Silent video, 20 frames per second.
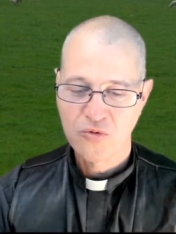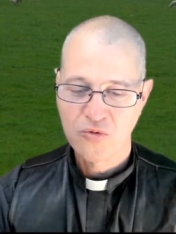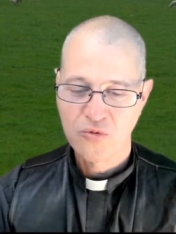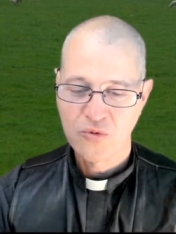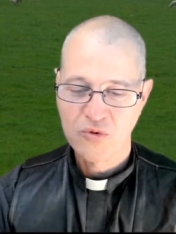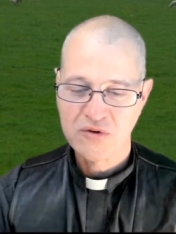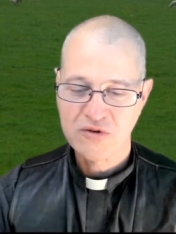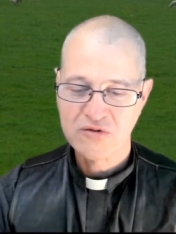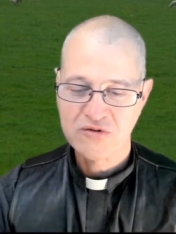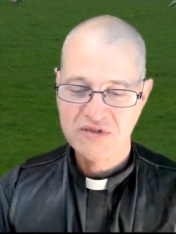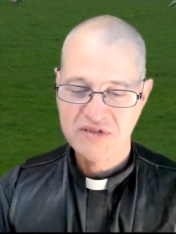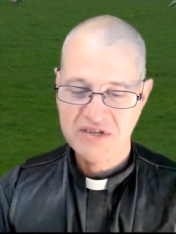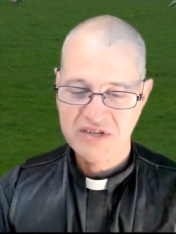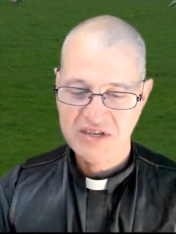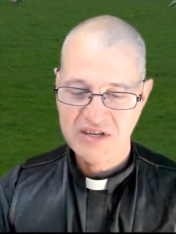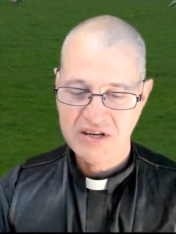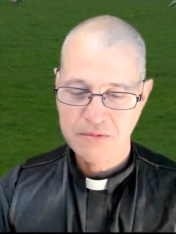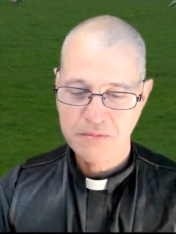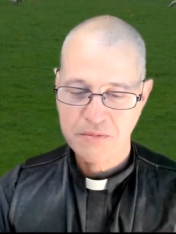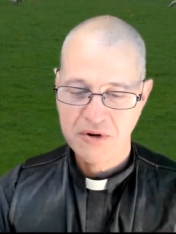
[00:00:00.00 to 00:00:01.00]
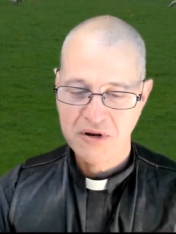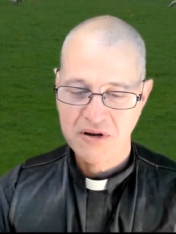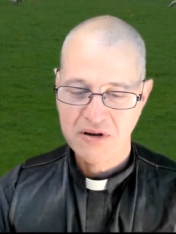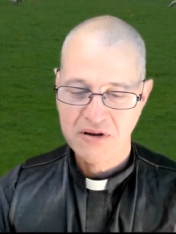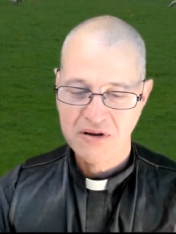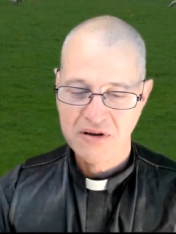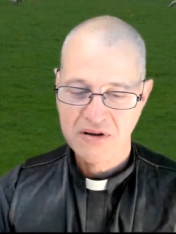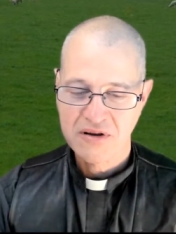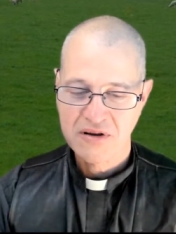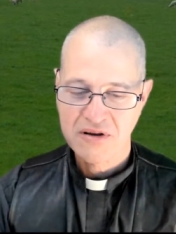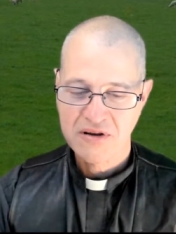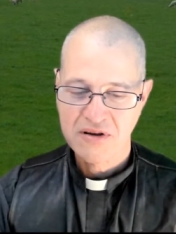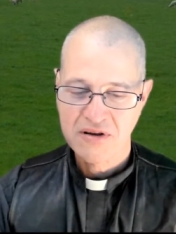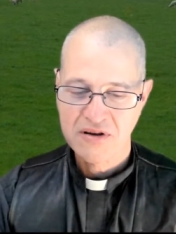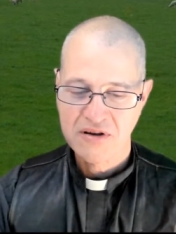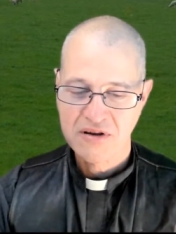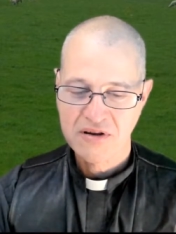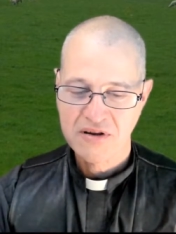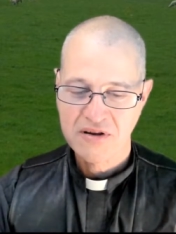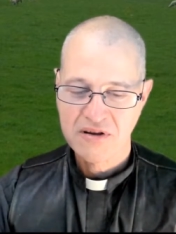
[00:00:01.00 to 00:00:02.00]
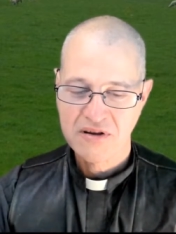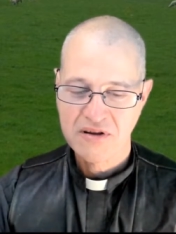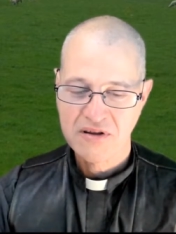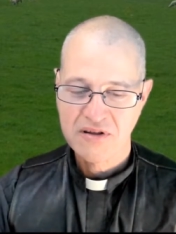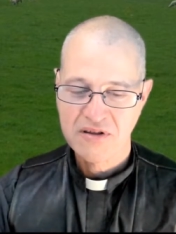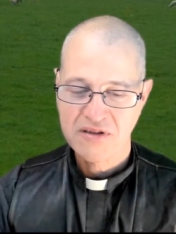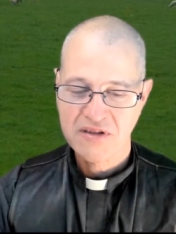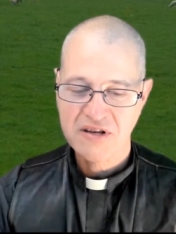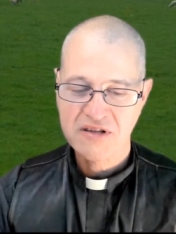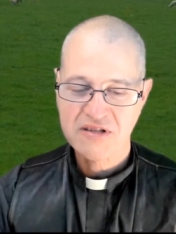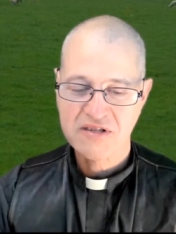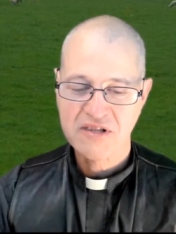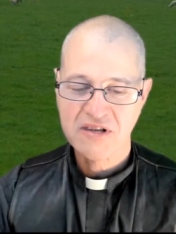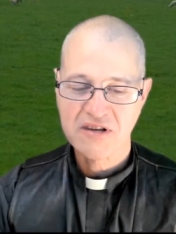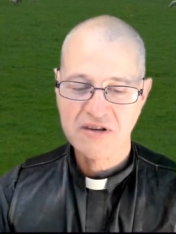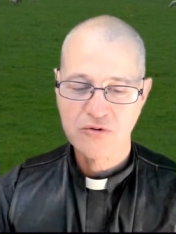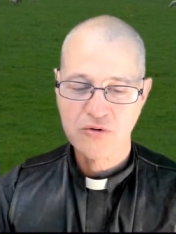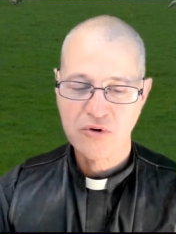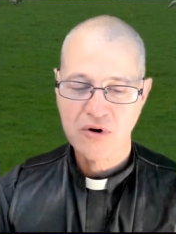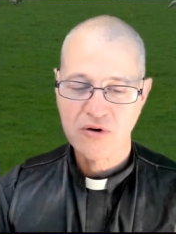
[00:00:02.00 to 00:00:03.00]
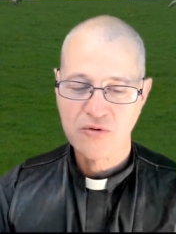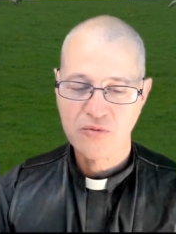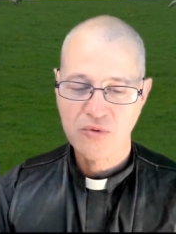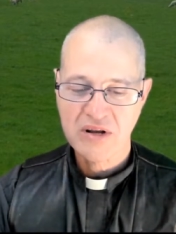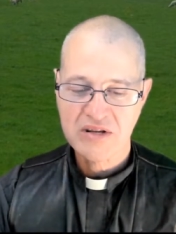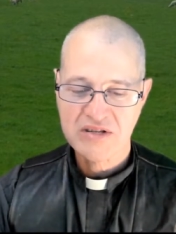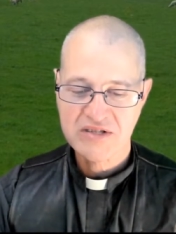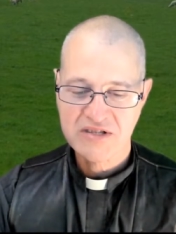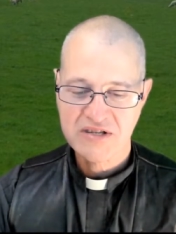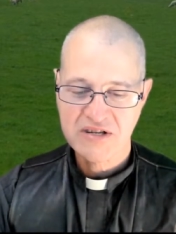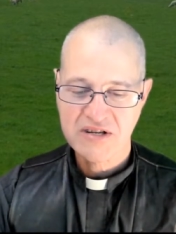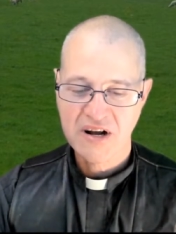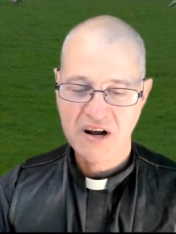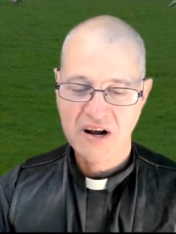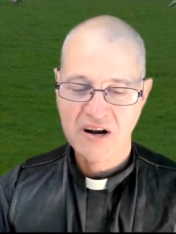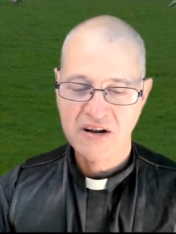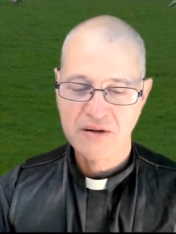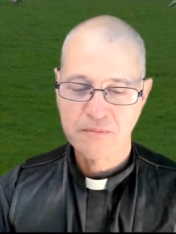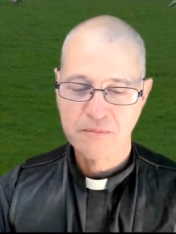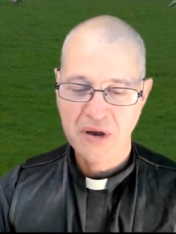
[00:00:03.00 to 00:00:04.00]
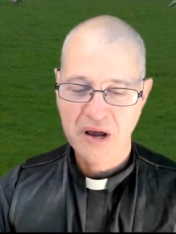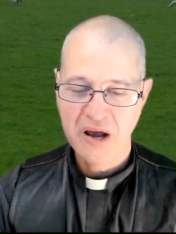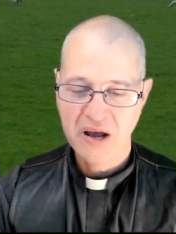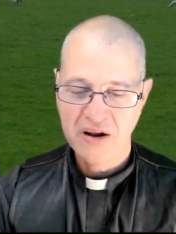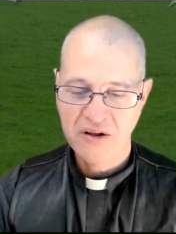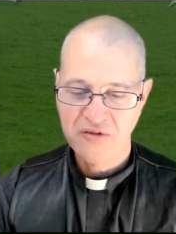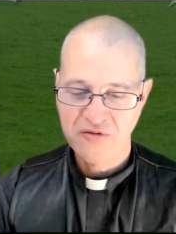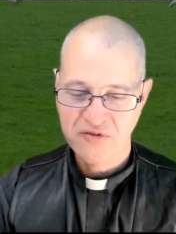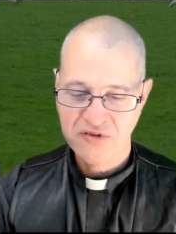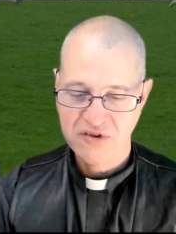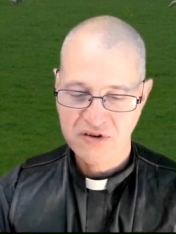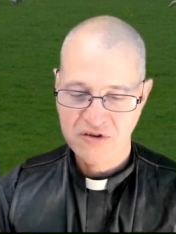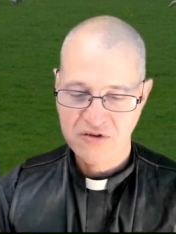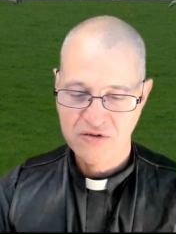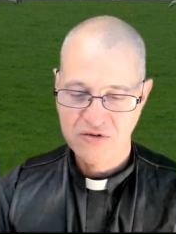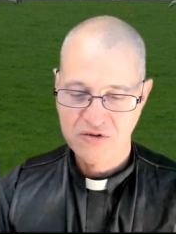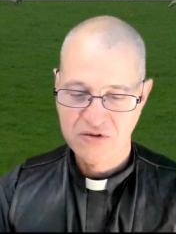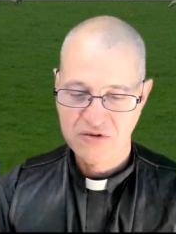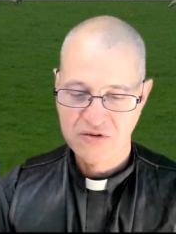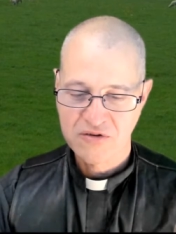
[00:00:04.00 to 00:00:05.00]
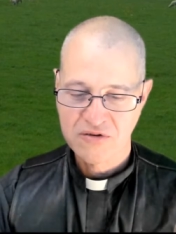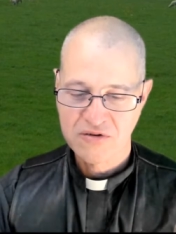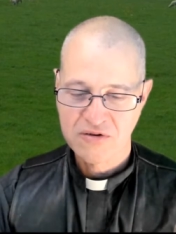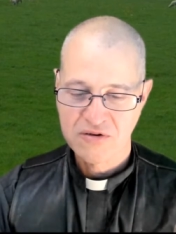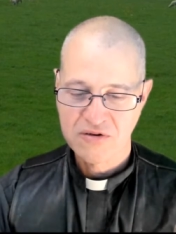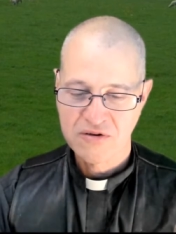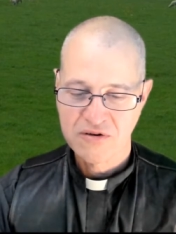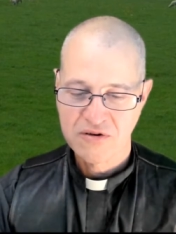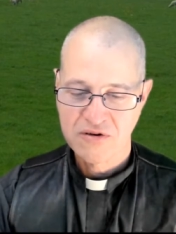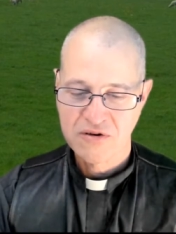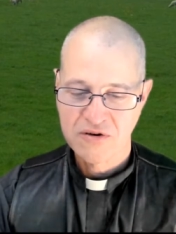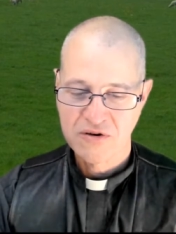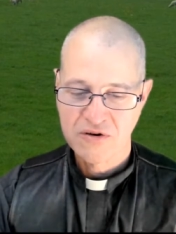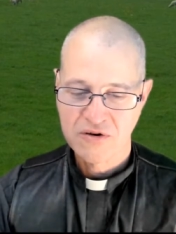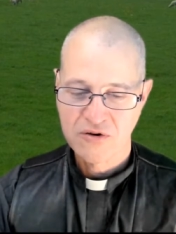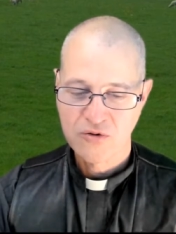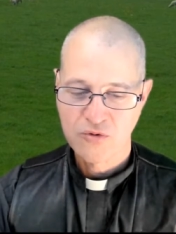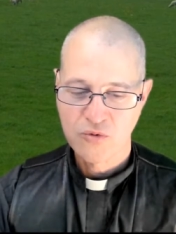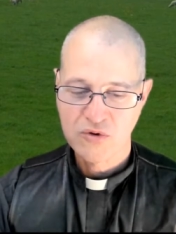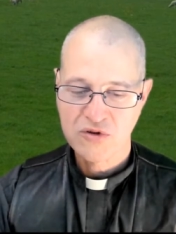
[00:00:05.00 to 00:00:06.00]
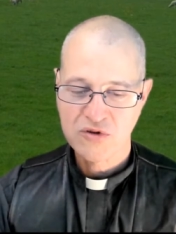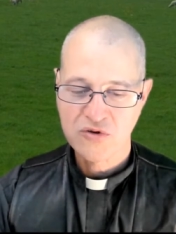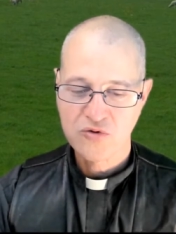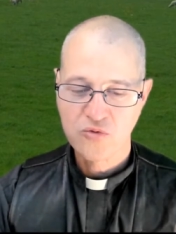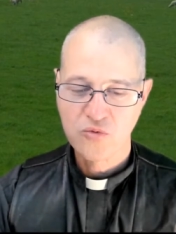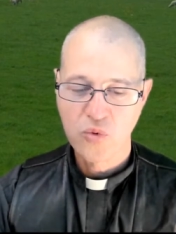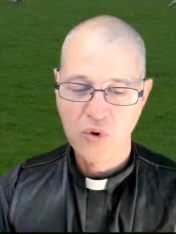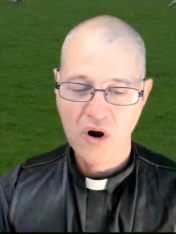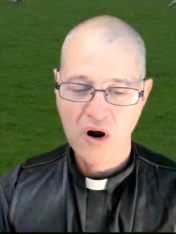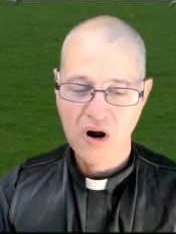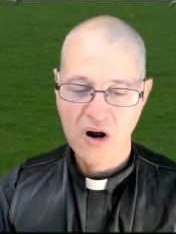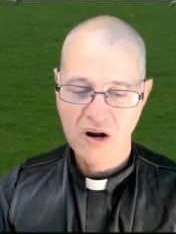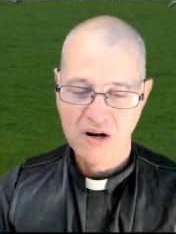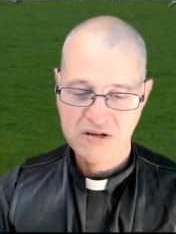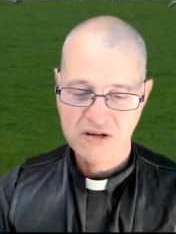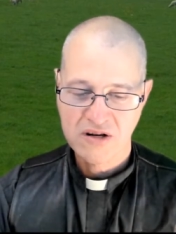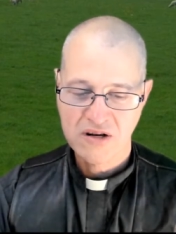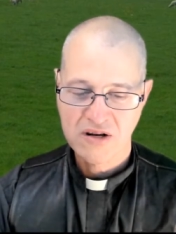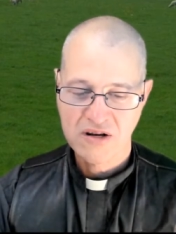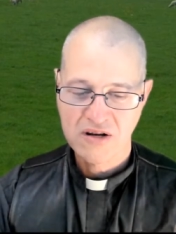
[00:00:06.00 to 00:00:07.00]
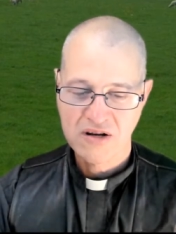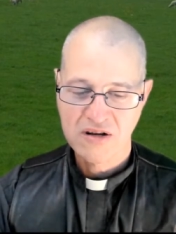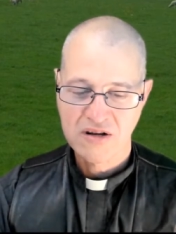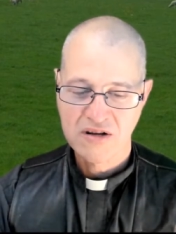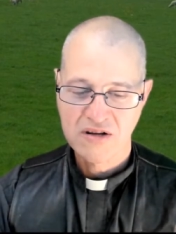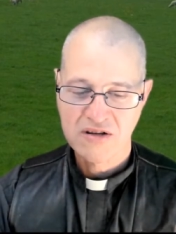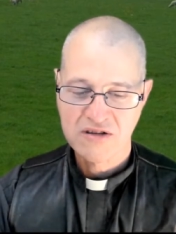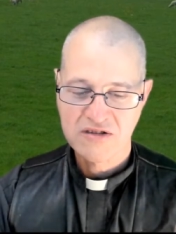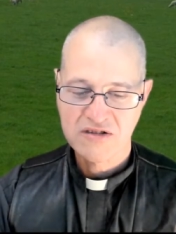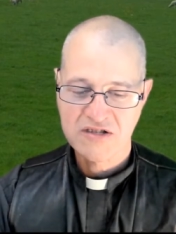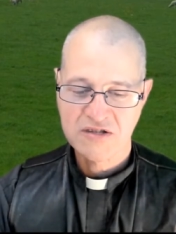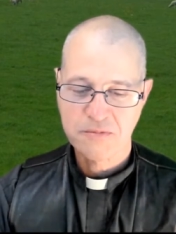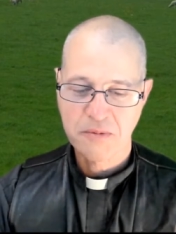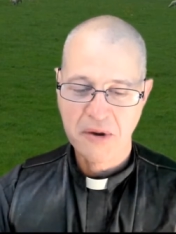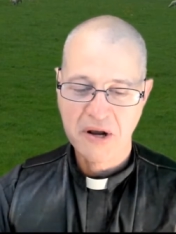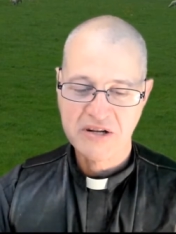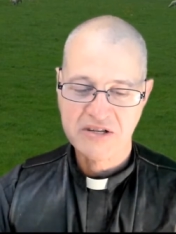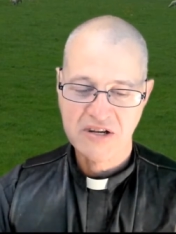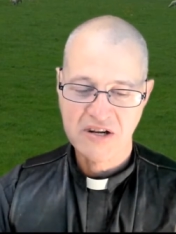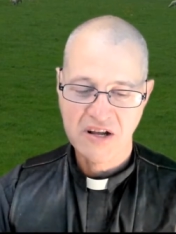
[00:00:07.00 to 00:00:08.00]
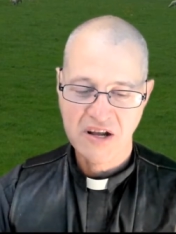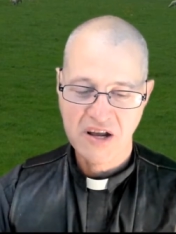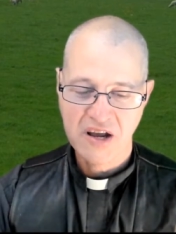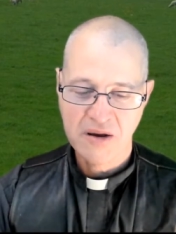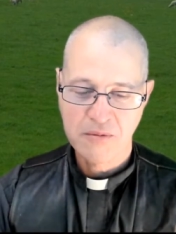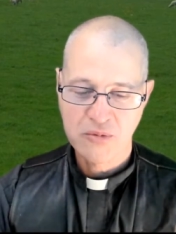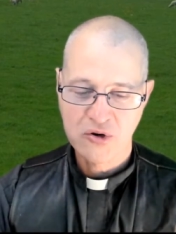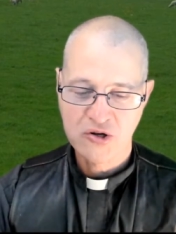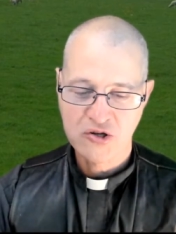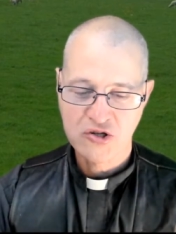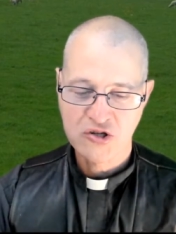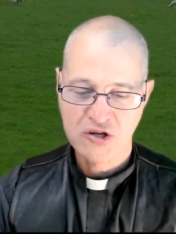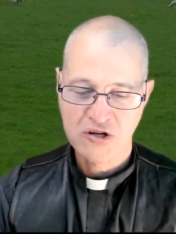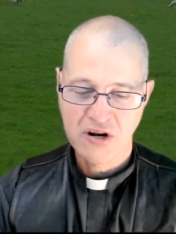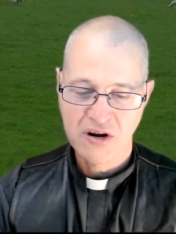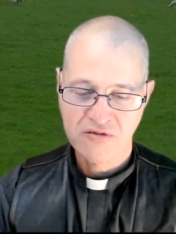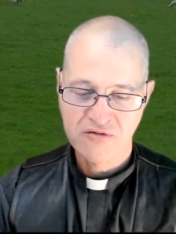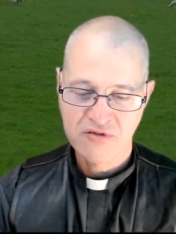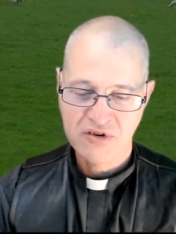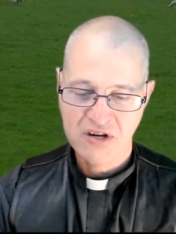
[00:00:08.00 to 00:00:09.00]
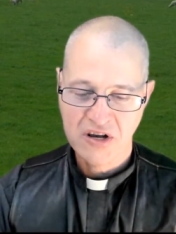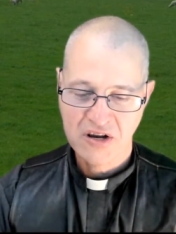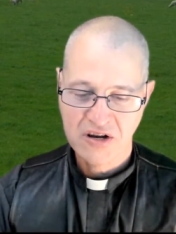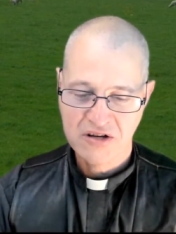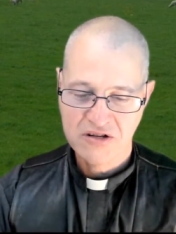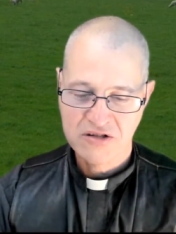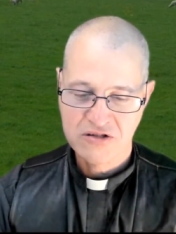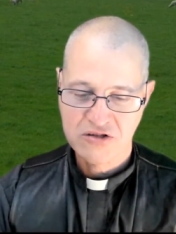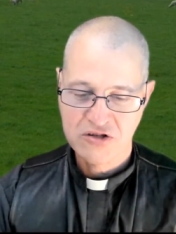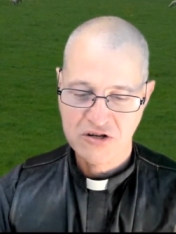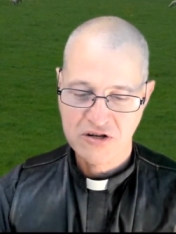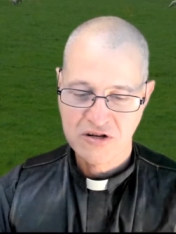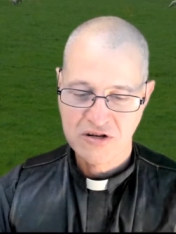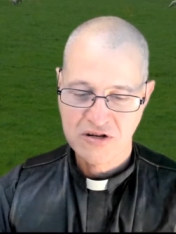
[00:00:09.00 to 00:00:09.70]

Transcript: When you sleep, think that you are resting on a battlefield. When you walk, suspect an ambush in every hedge.